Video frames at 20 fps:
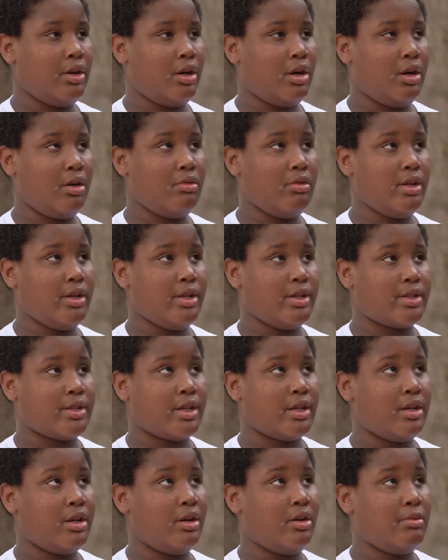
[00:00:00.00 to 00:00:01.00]
always
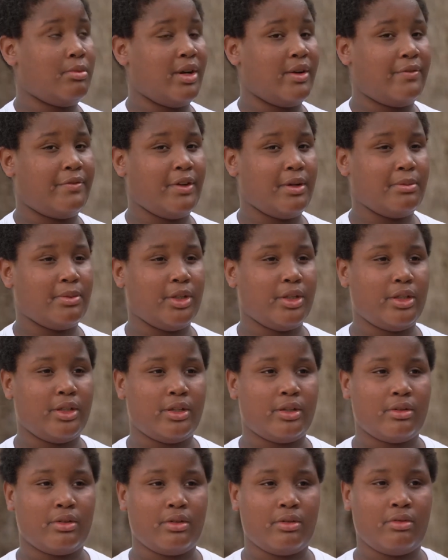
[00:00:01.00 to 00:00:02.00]
help my family